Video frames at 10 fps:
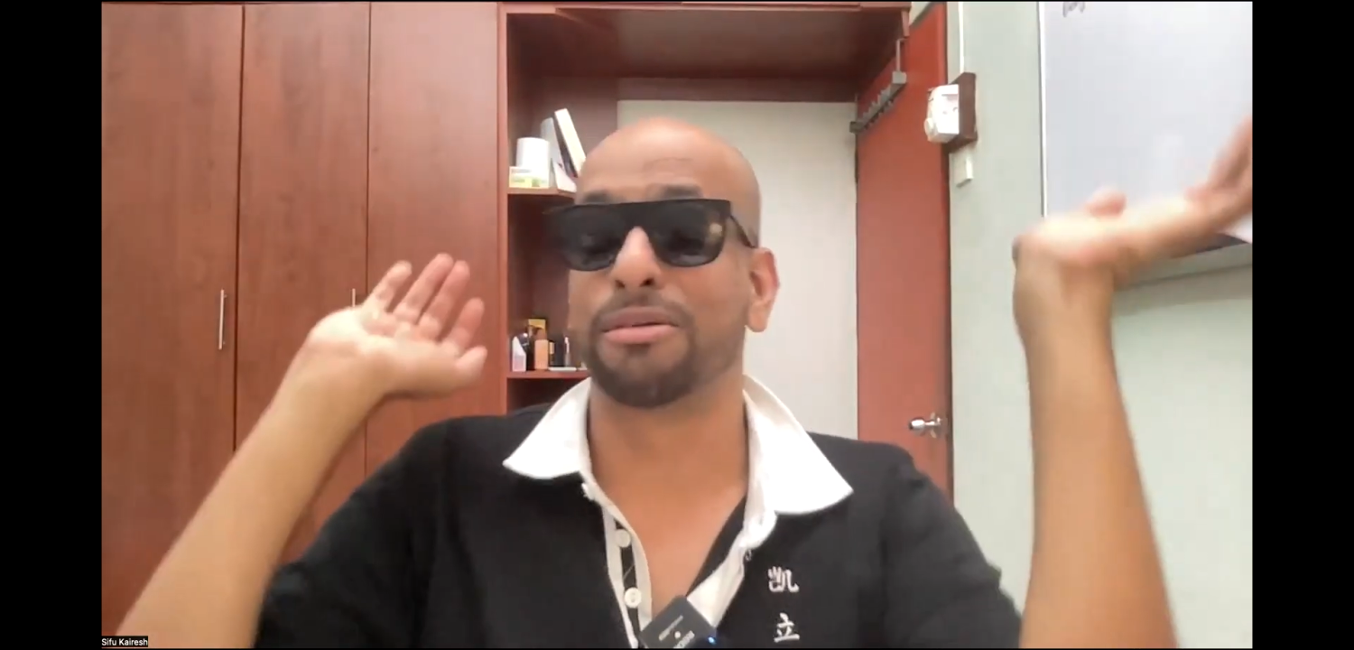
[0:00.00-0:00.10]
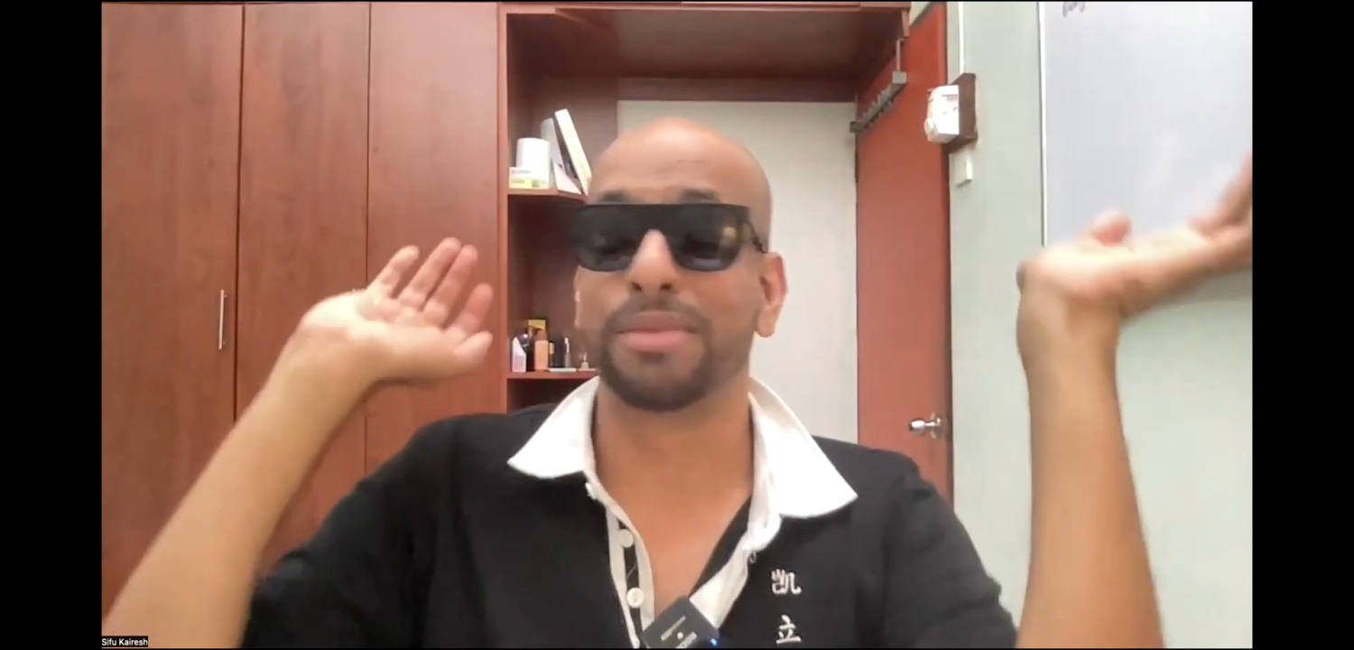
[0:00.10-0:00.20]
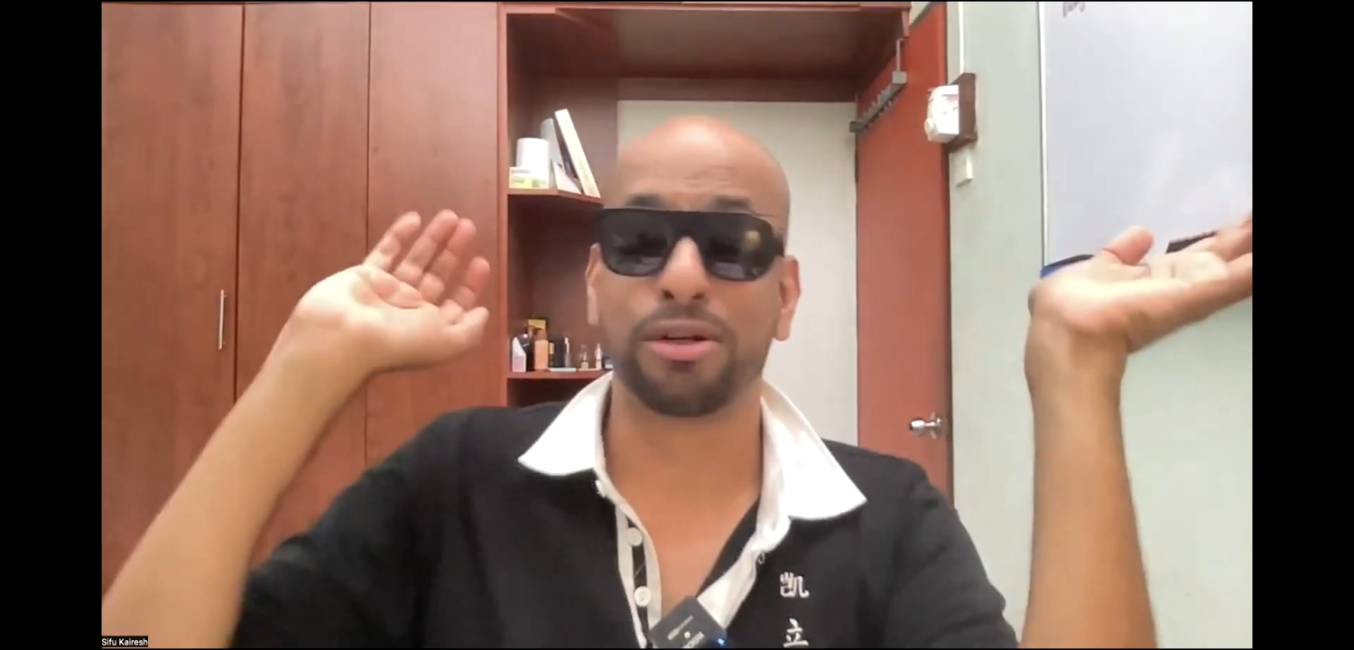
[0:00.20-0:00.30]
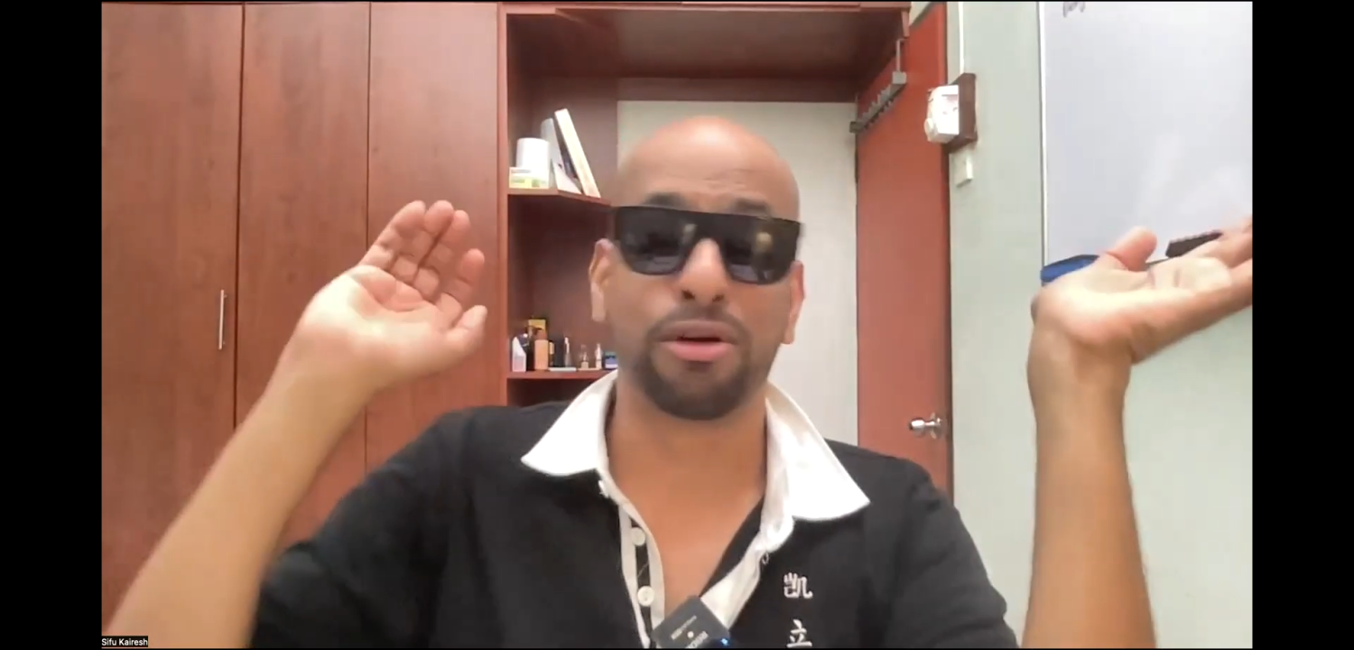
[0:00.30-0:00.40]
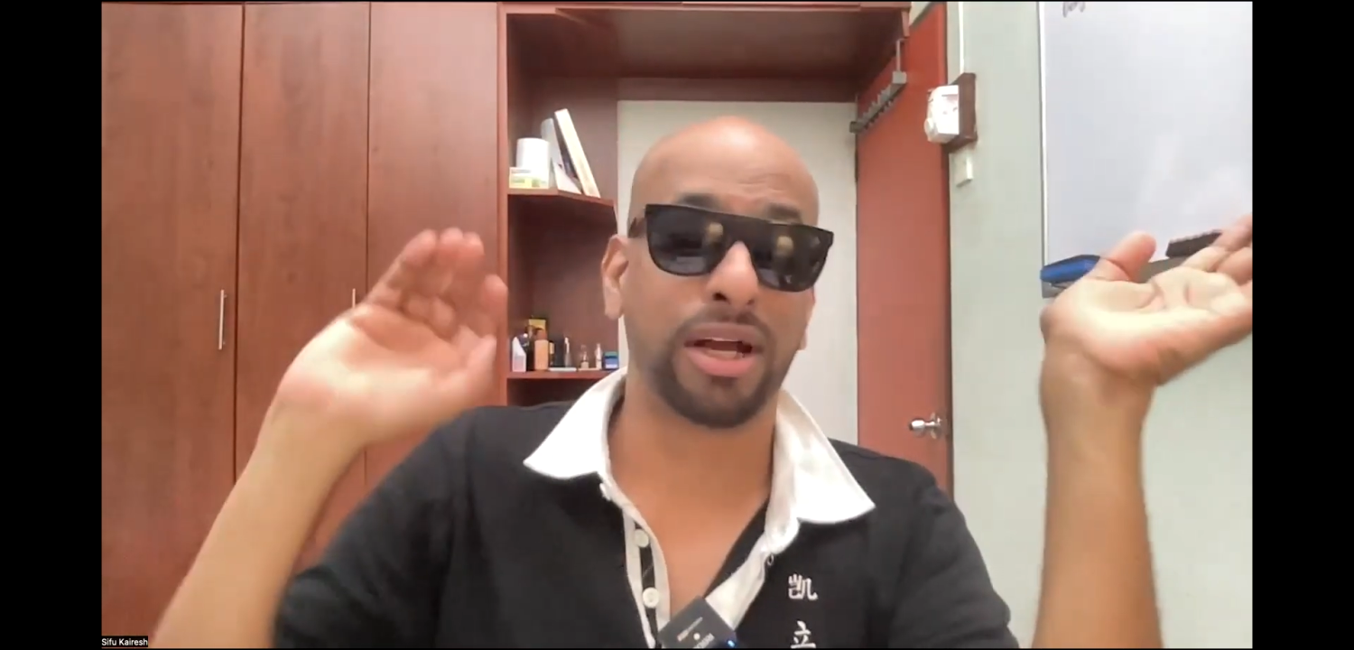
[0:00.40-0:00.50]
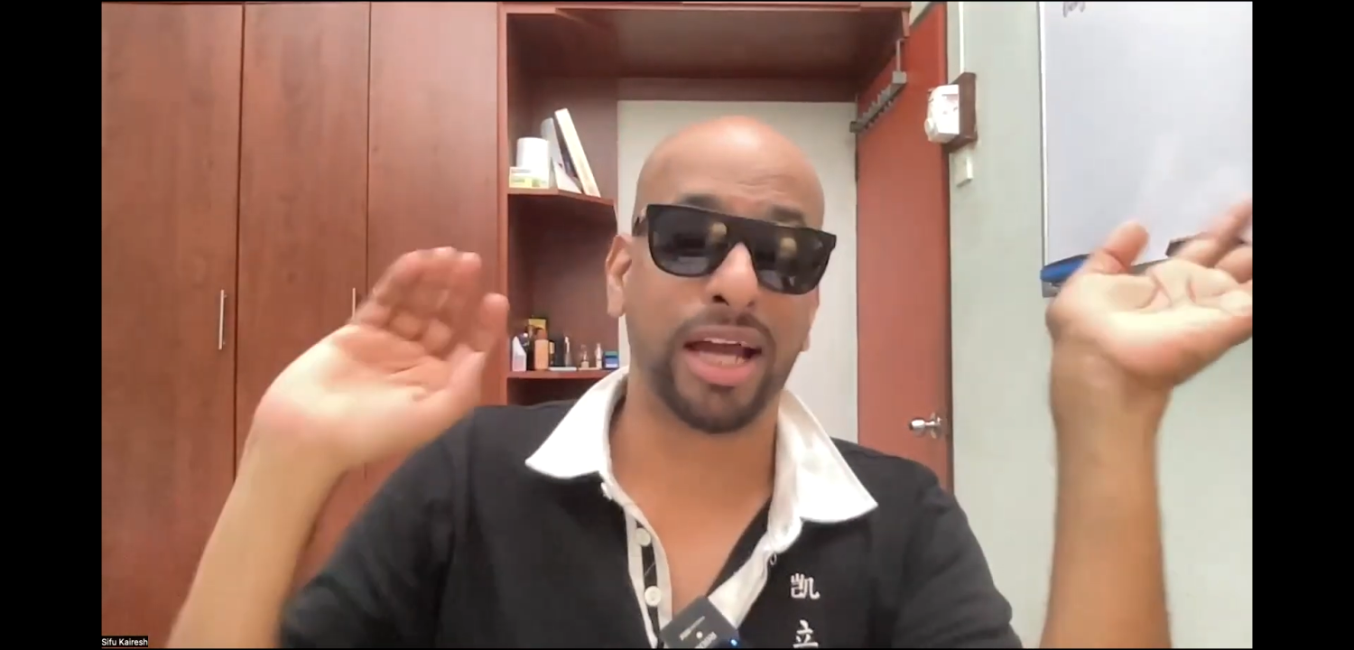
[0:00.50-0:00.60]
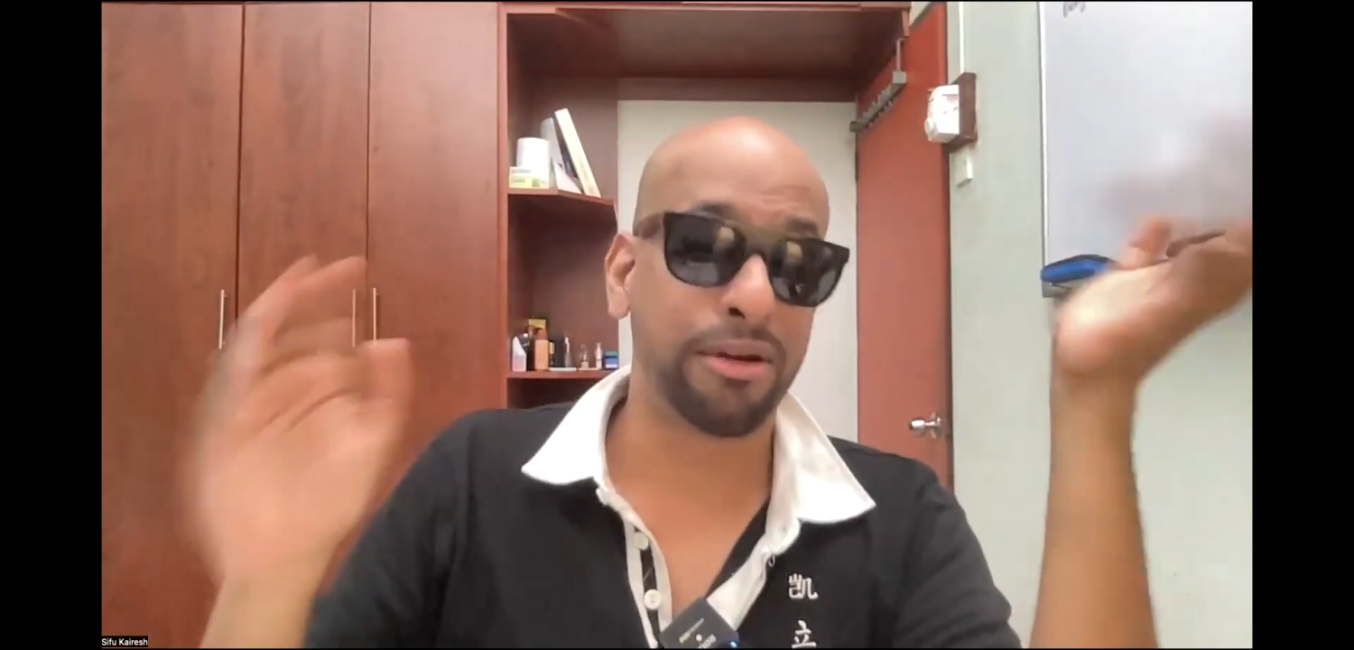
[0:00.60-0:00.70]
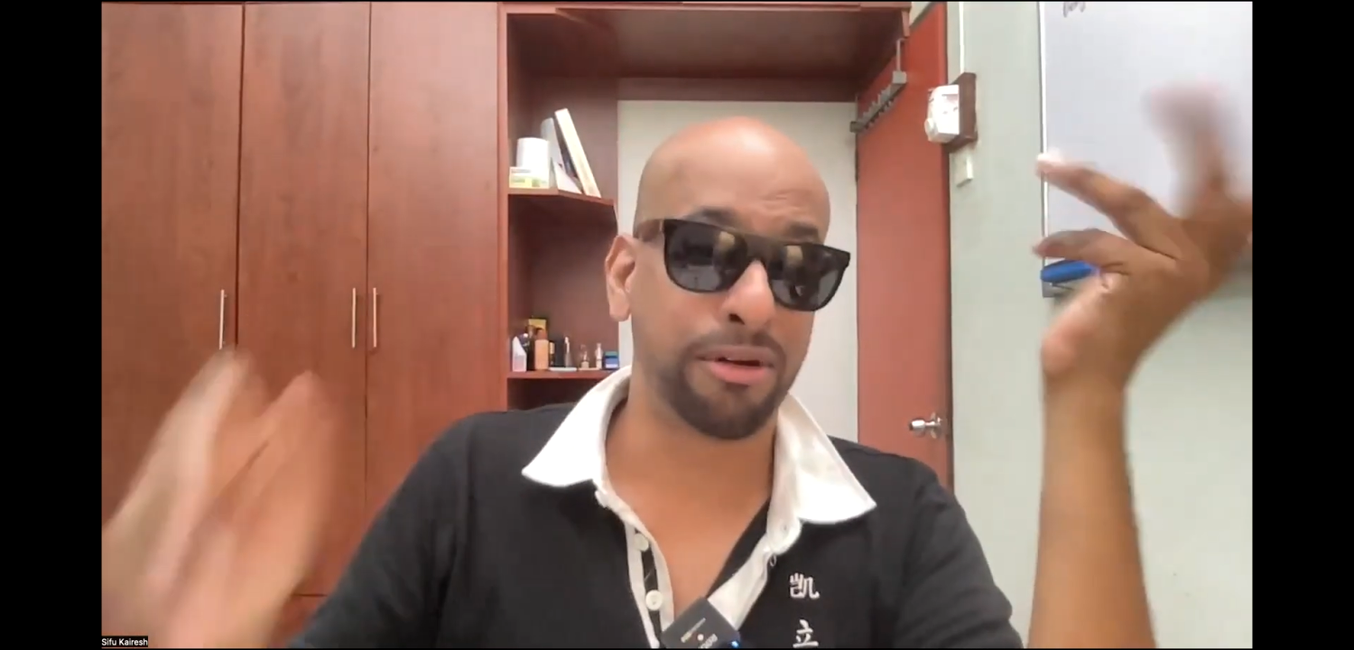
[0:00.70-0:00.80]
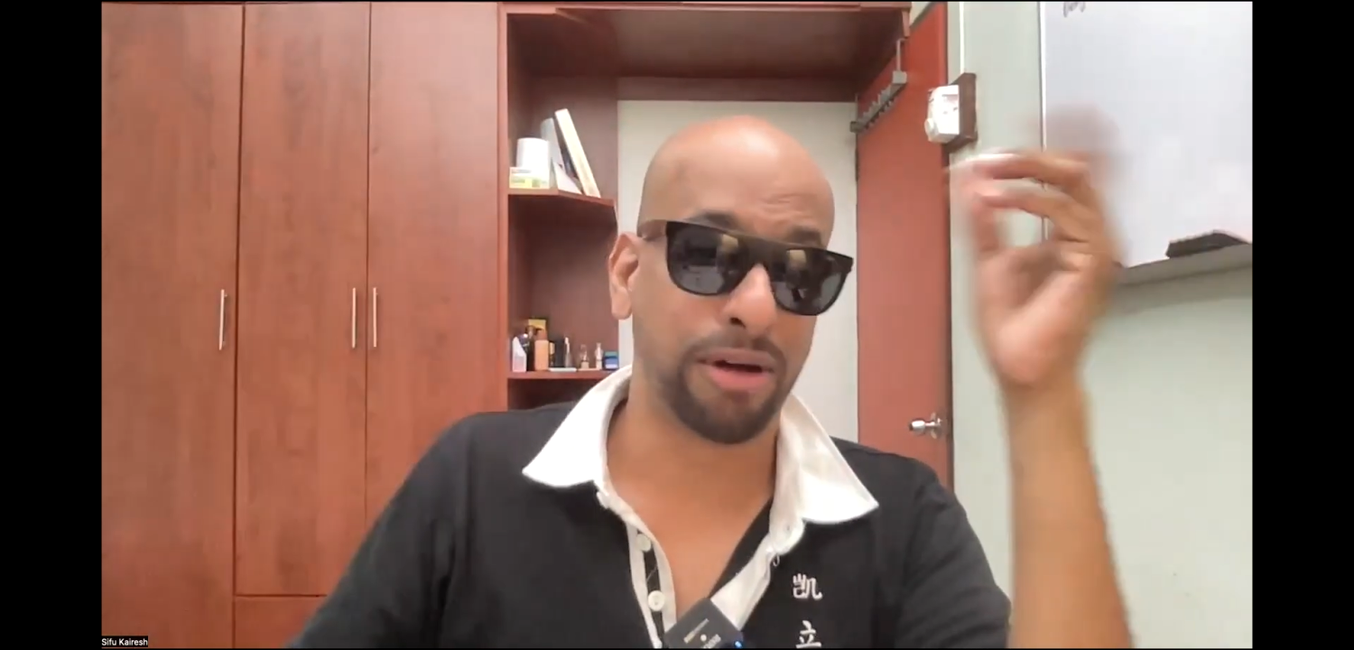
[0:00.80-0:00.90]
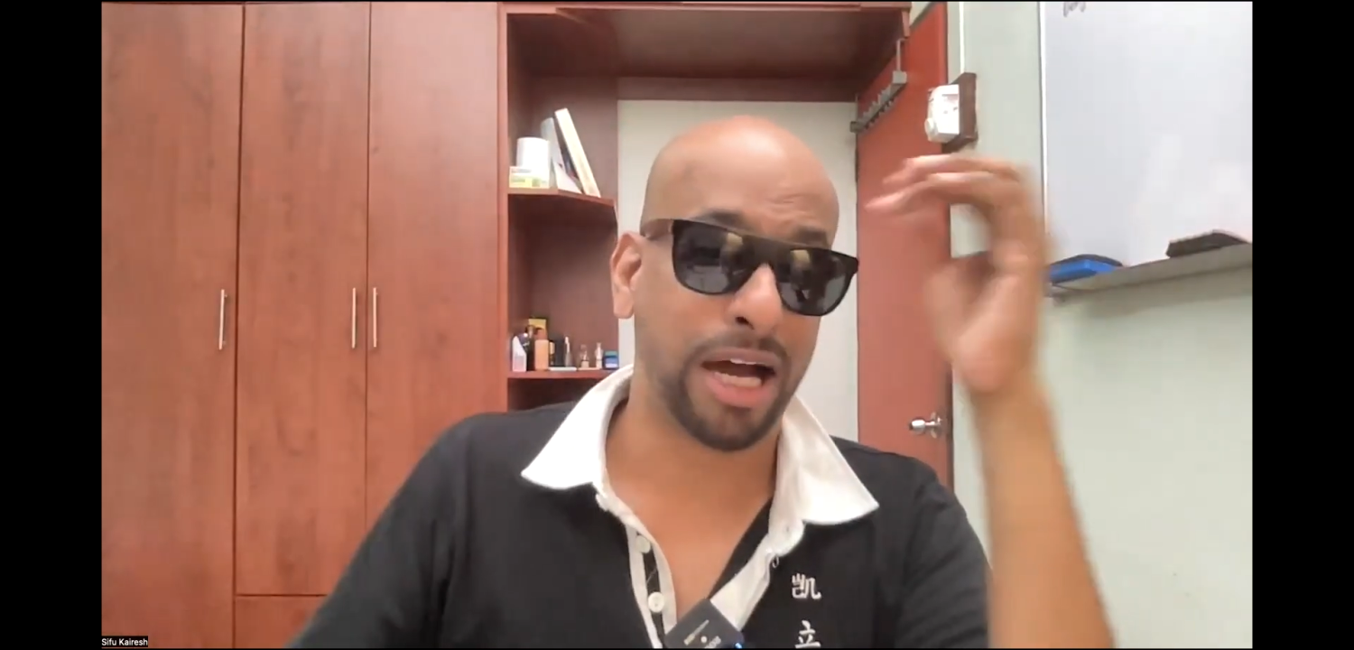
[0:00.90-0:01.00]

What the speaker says: for me in Google. I don't know.